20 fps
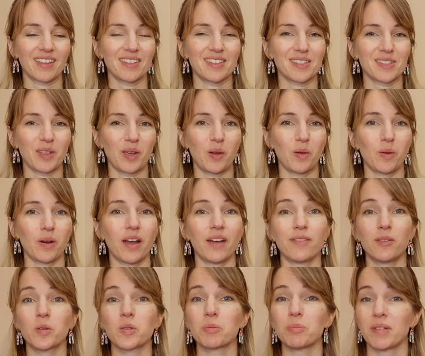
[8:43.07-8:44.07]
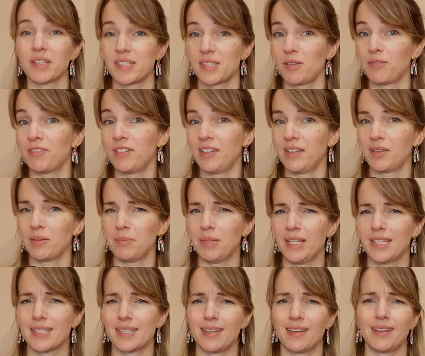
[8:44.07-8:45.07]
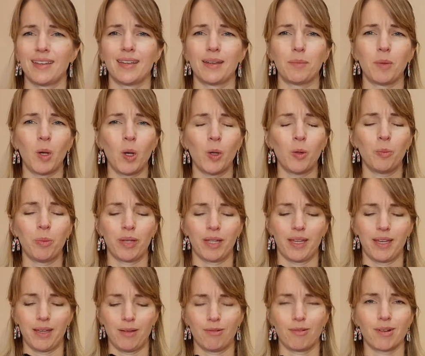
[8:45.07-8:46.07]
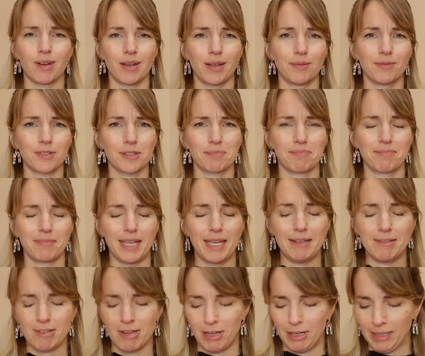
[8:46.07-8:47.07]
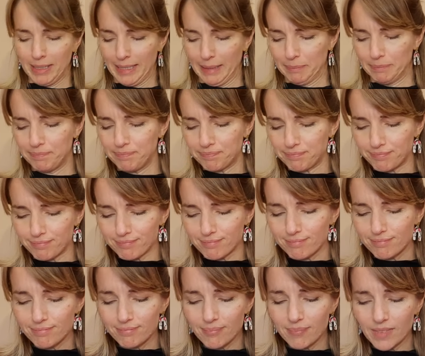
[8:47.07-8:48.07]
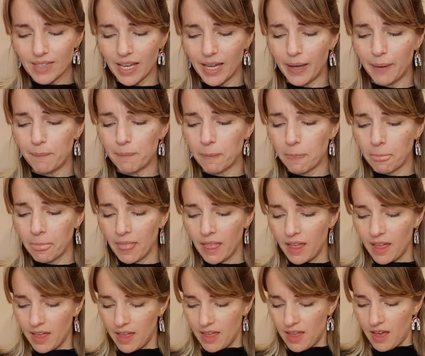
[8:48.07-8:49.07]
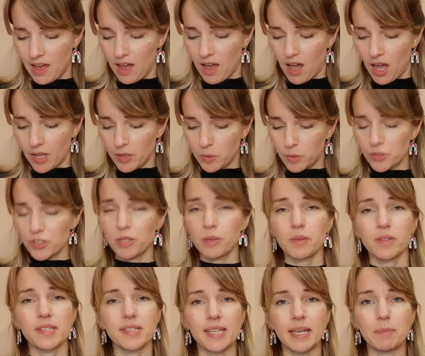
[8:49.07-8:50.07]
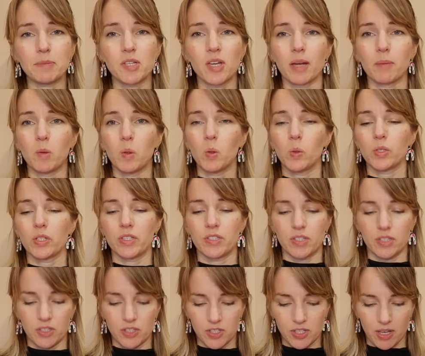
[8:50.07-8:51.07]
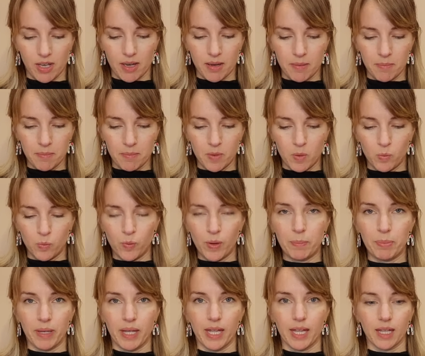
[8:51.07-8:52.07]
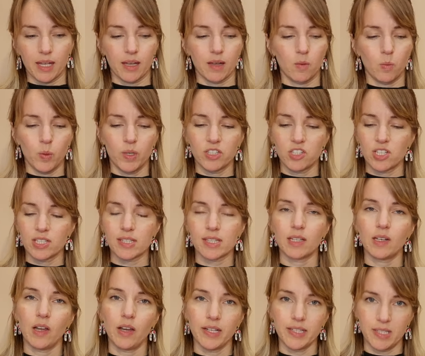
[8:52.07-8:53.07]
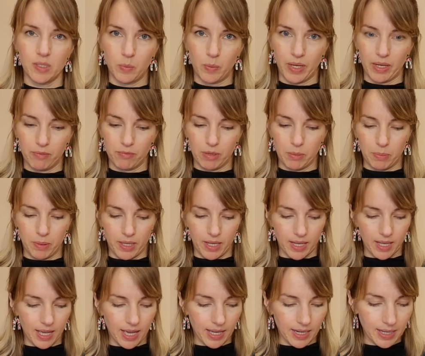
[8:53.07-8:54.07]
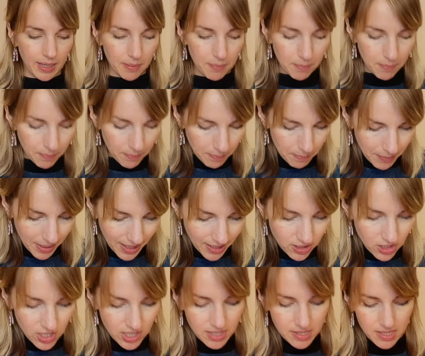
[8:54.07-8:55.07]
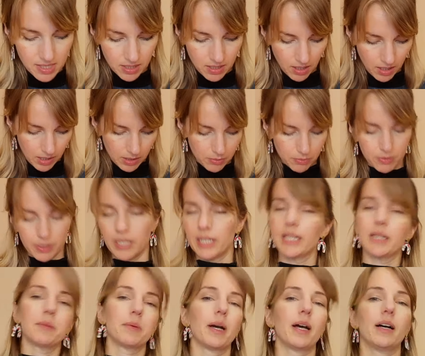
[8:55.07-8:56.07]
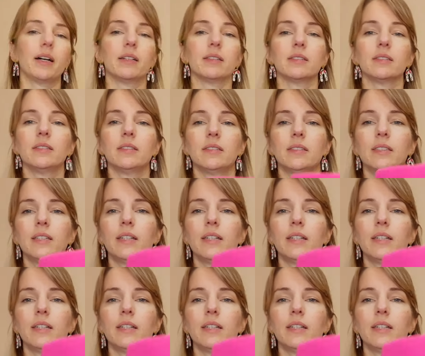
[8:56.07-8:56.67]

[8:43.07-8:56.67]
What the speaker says: So I've ordered myself another meter, and I'm hoping it arrives in time. I also at the same time ordered some ribbing, which is the lighter weight ribbing, and it matches the colour really well.